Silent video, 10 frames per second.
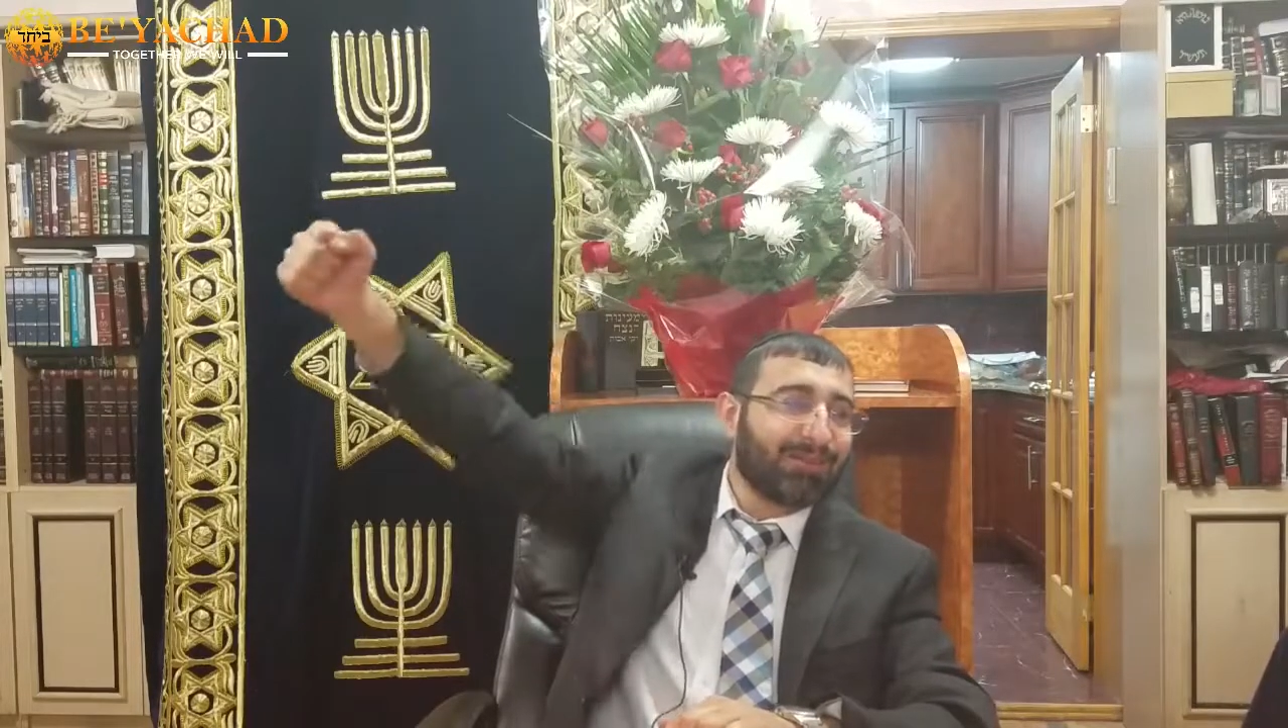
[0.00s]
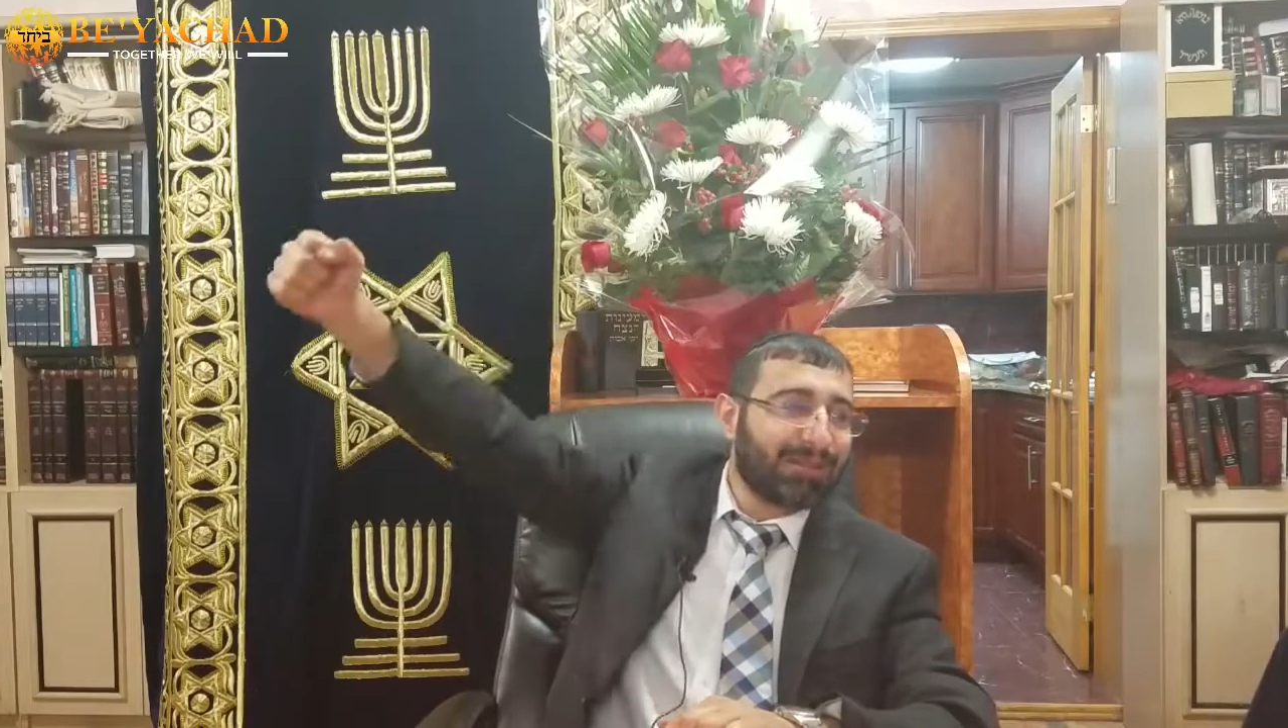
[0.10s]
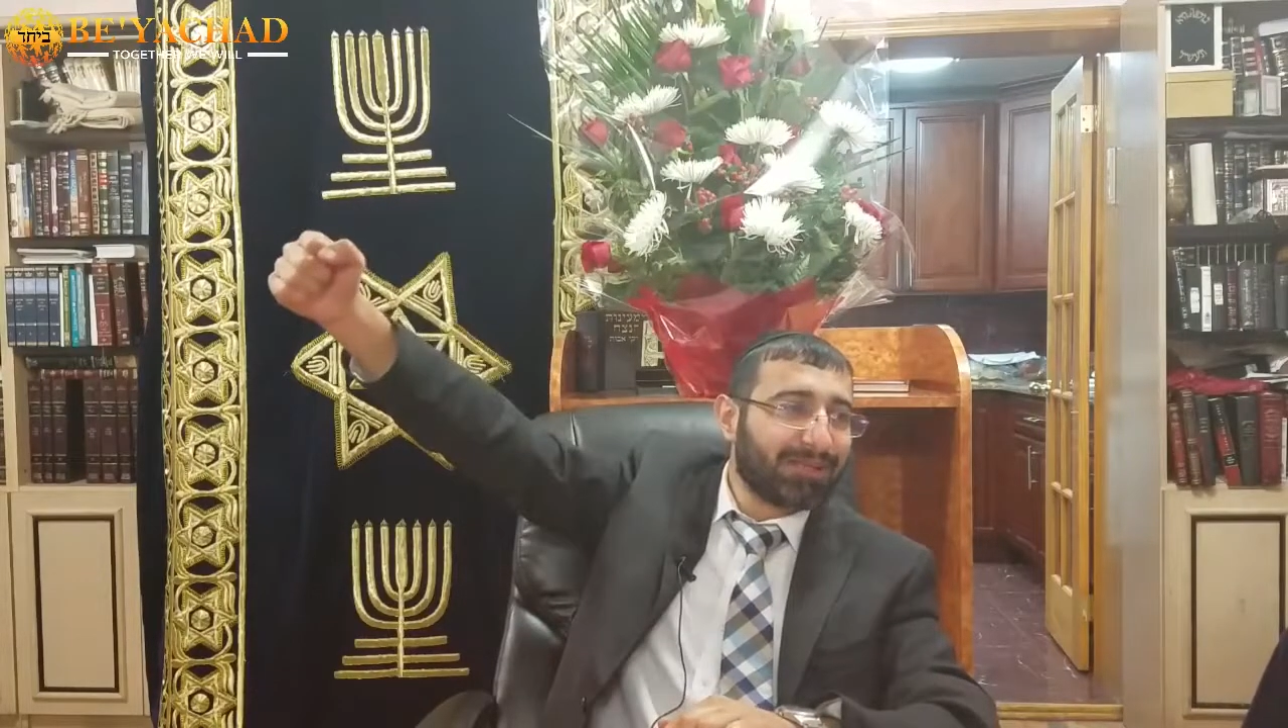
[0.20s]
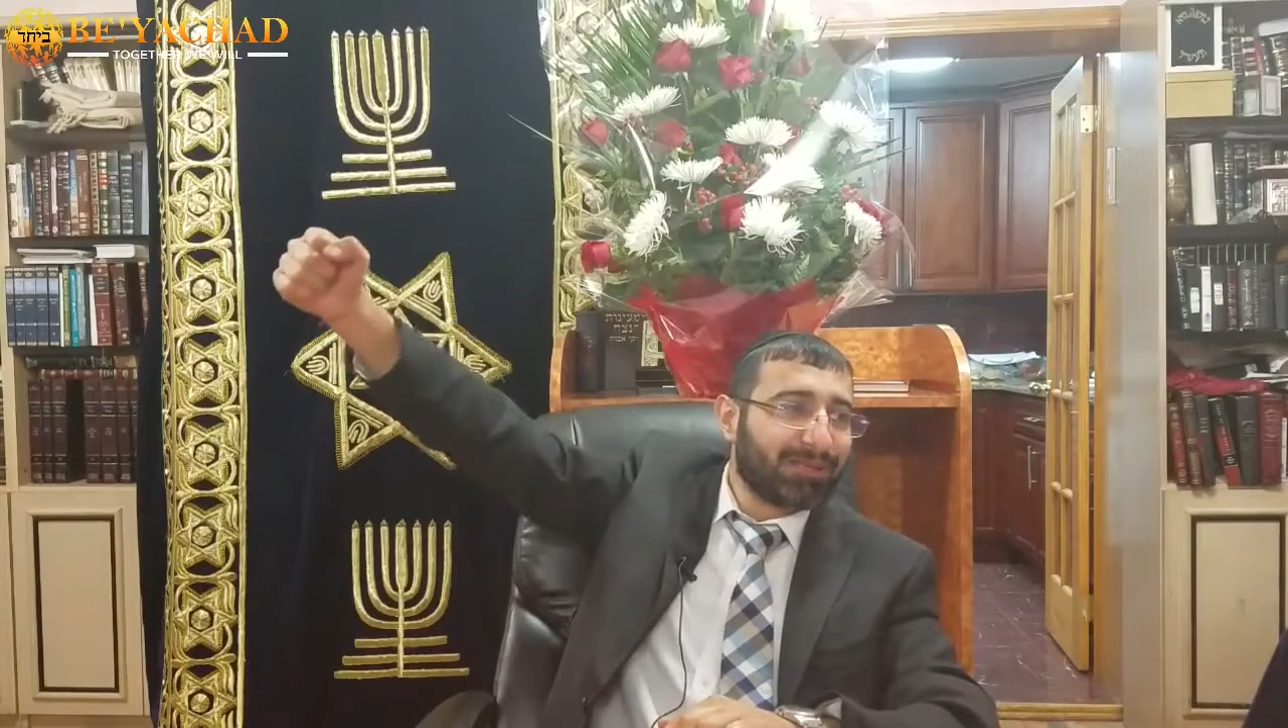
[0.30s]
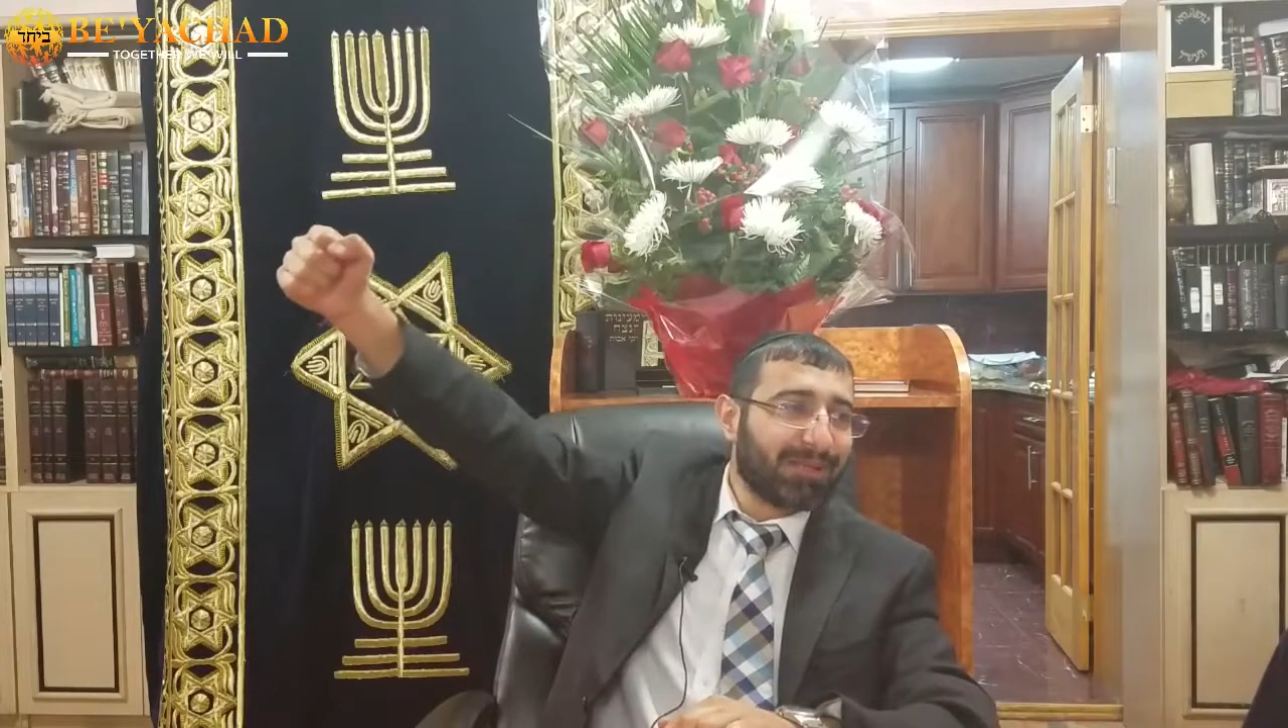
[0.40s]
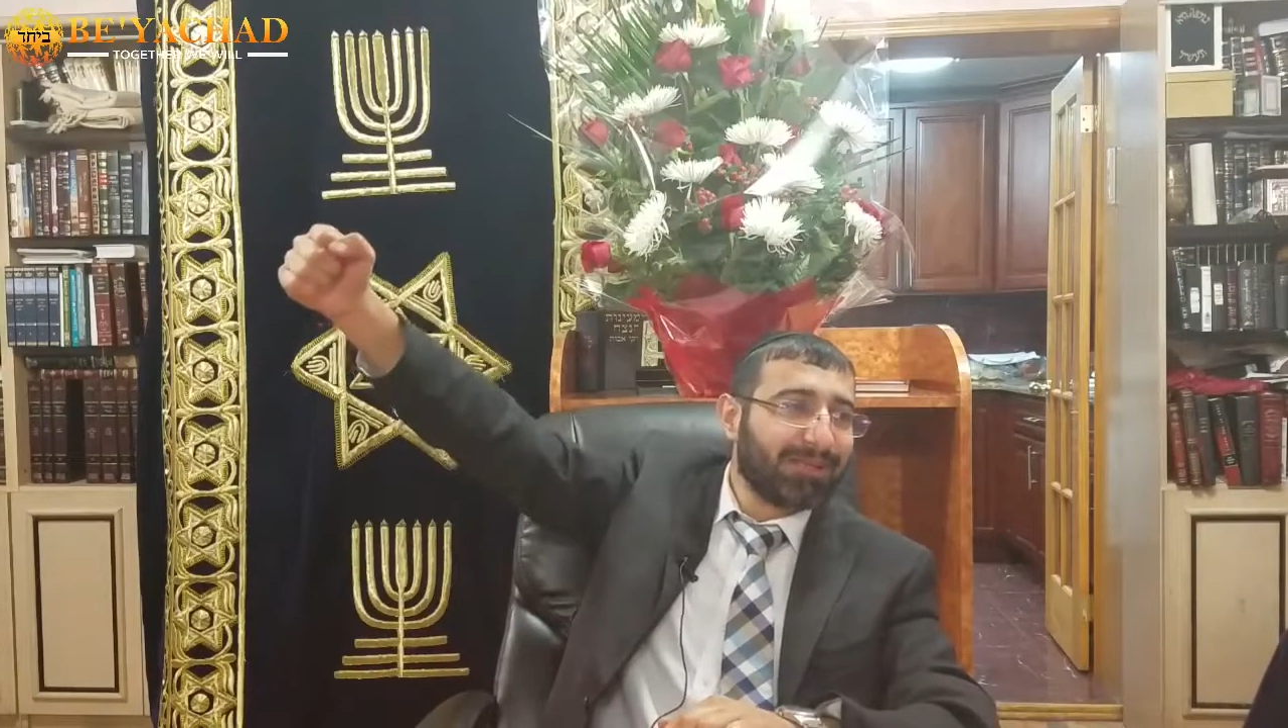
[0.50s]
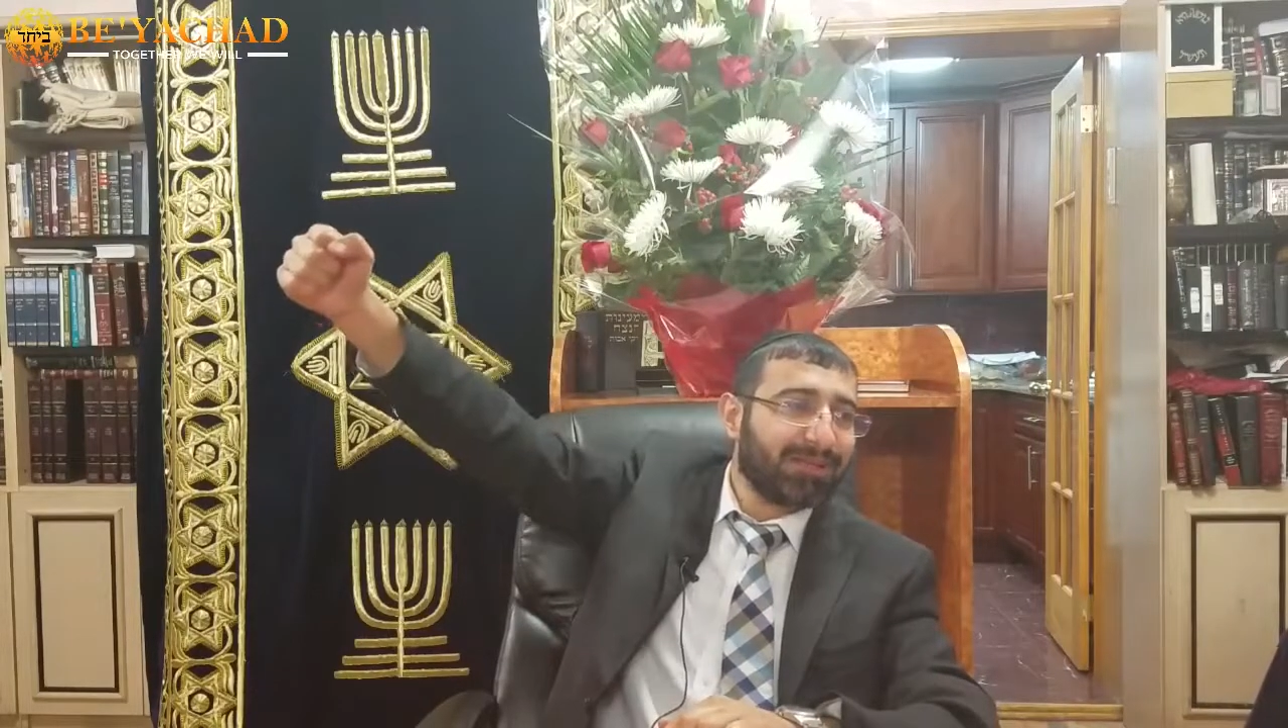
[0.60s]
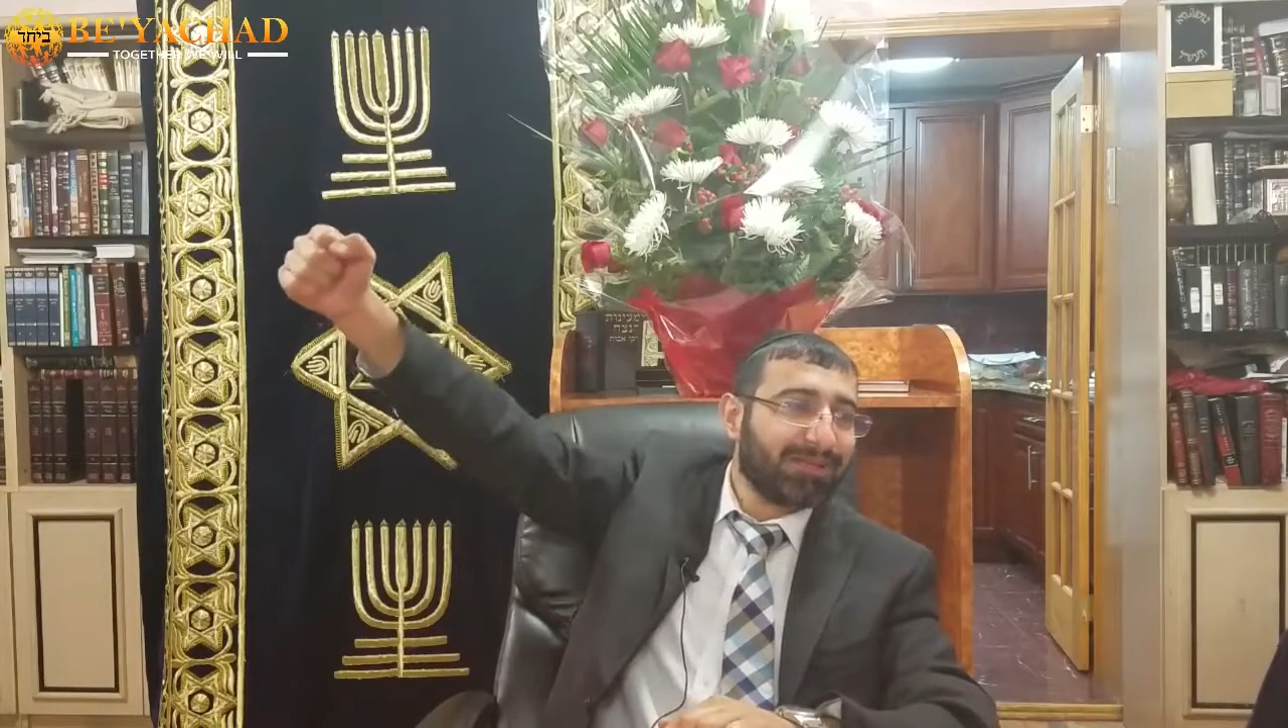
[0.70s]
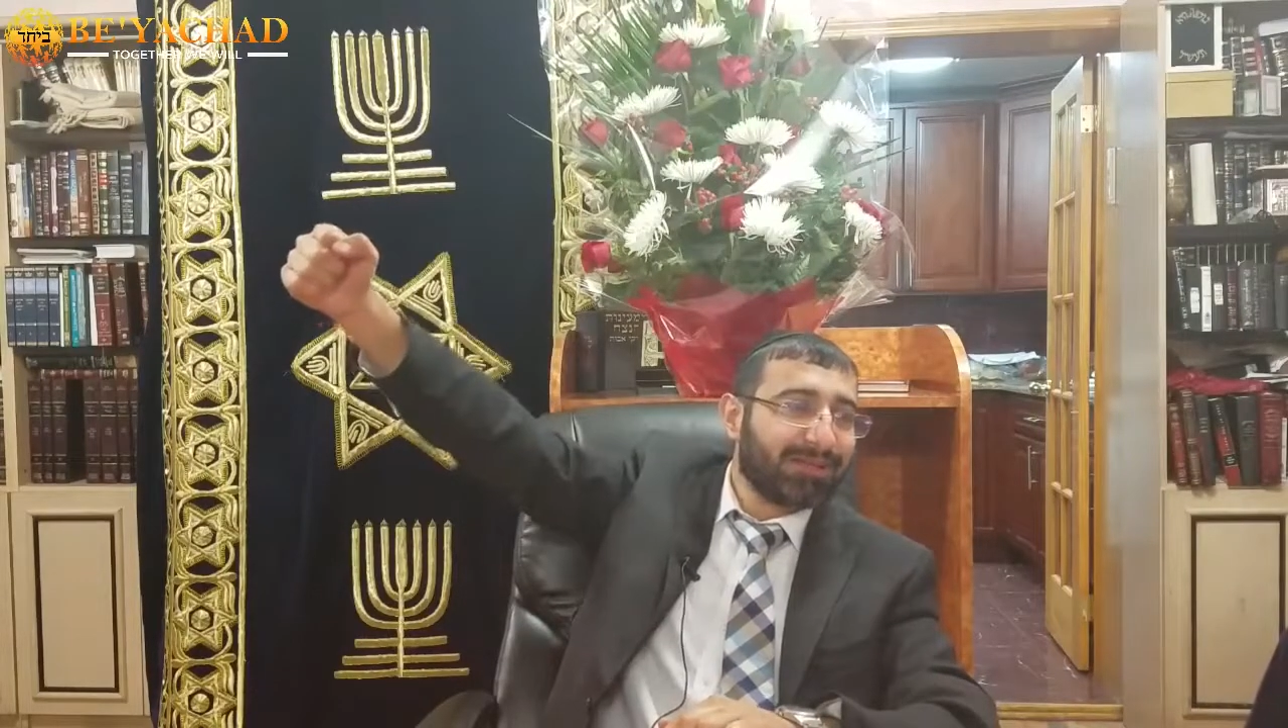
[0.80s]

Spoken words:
window, right?